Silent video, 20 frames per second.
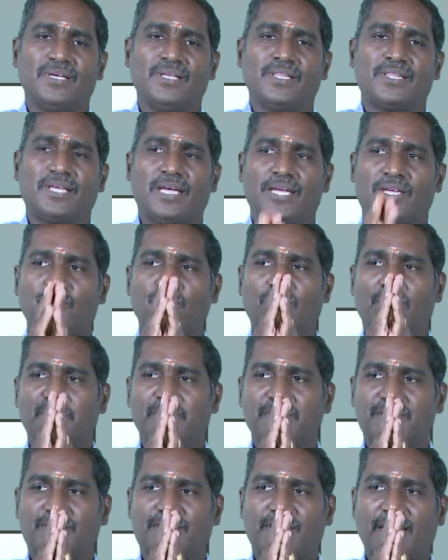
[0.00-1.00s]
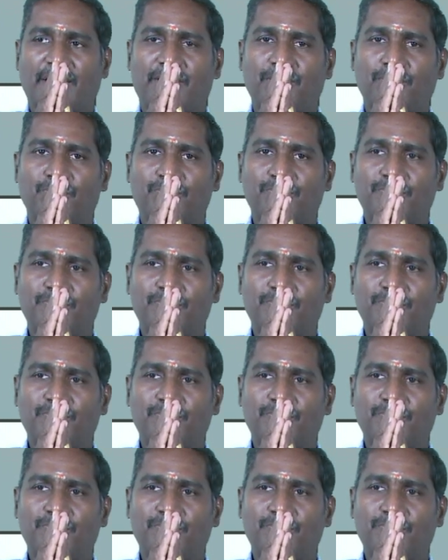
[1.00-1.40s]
Thank you very much. Thank you.